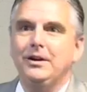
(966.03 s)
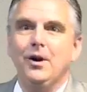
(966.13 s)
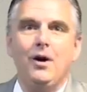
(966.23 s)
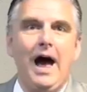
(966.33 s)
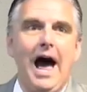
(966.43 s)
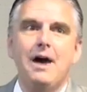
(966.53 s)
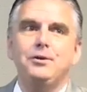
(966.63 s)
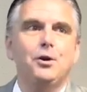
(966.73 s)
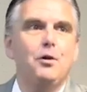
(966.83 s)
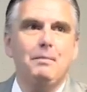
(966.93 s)
know how
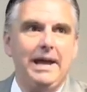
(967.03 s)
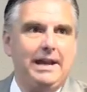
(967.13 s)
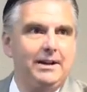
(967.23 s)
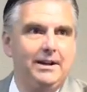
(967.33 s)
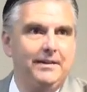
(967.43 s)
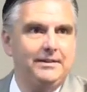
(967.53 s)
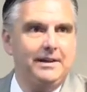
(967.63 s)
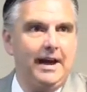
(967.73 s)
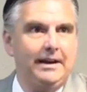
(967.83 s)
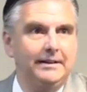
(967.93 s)
you gonna make it another
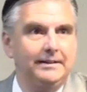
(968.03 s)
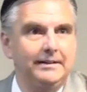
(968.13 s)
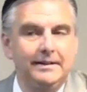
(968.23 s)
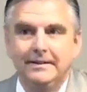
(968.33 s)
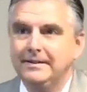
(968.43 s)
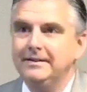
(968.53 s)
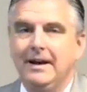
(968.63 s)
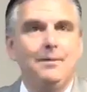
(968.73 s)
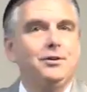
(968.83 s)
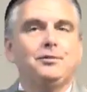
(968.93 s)
day?
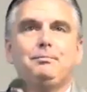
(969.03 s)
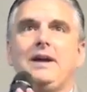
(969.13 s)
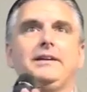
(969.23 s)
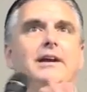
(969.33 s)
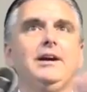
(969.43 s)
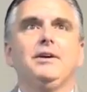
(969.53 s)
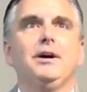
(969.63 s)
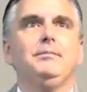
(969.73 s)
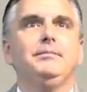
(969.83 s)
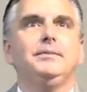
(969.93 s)
I'm just about to give
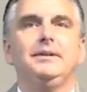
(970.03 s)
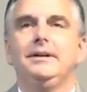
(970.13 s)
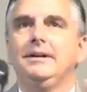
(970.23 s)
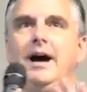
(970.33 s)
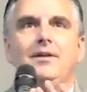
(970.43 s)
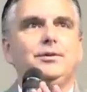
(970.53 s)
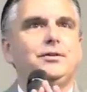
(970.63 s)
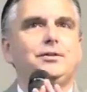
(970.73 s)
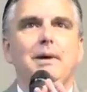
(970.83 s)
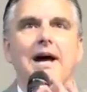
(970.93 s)
up. I'm
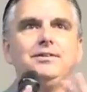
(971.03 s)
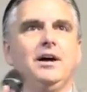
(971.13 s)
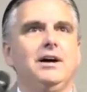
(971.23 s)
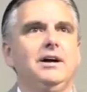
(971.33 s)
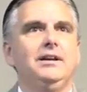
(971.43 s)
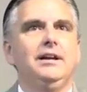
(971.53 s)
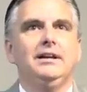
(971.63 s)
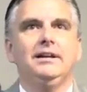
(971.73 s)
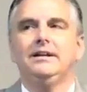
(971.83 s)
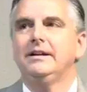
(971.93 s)
just about done.
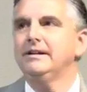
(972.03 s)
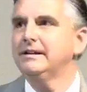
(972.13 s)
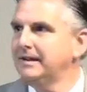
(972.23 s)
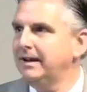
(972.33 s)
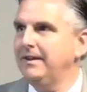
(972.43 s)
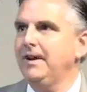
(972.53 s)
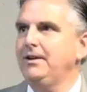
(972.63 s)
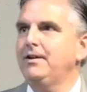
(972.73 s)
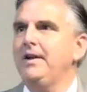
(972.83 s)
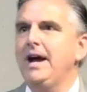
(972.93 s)
And then
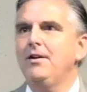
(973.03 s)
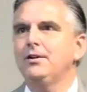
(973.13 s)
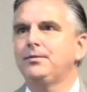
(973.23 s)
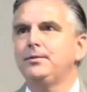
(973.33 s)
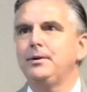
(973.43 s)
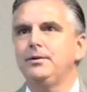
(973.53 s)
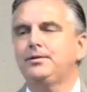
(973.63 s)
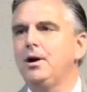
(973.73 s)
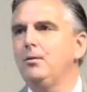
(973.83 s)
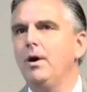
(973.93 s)
you found you
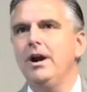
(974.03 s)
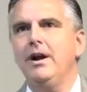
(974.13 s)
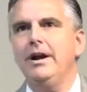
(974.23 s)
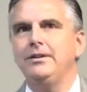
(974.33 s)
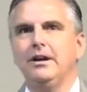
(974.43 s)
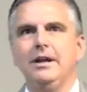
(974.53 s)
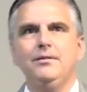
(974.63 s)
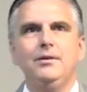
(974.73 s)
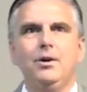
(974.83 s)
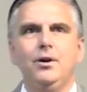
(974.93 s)
somewhere in your
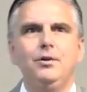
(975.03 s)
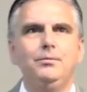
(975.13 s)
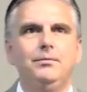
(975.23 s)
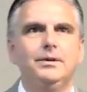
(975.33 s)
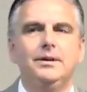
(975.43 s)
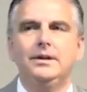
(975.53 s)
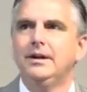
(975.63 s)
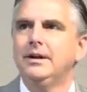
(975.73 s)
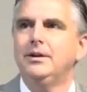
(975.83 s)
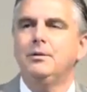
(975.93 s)
living room,
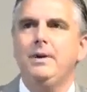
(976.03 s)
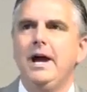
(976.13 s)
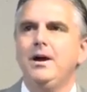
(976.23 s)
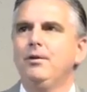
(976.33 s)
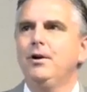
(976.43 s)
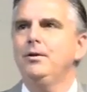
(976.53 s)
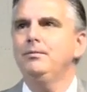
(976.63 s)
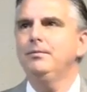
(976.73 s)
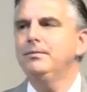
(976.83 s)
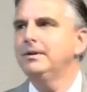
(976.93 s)
your bedroom,
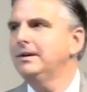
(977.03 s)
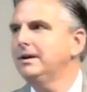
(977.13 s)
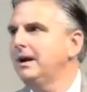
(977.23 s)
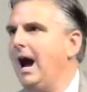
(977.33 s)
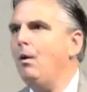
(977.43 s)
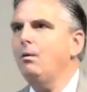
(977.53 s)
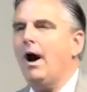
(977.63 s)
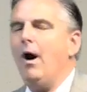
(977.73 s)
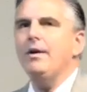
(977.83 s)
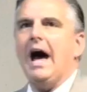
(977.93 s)
out
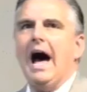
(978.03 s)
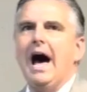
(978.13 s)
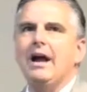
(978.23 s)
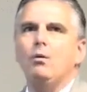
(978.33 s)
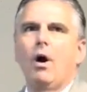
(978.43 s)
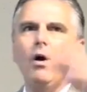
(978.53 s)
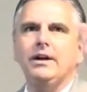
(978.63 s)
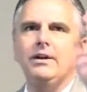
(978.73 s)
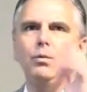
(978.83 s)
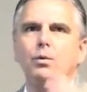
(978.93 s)
on a hike, walking
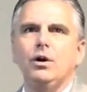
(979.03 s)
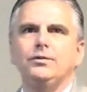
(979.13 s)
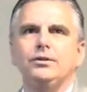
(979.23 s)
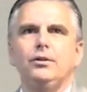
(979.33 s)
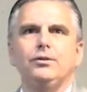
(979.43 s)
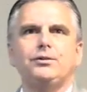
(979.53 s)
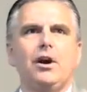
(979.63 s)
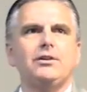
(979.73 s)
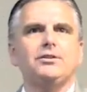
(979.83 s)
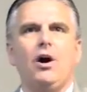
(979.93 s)
in the woods, and you just
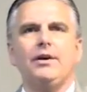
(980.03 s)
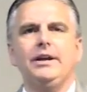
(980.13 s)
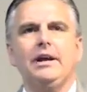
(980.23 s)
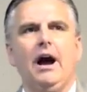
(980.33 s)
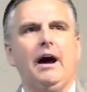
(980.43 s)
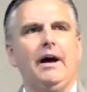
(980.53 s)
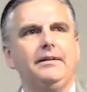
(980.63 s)
started talking to God.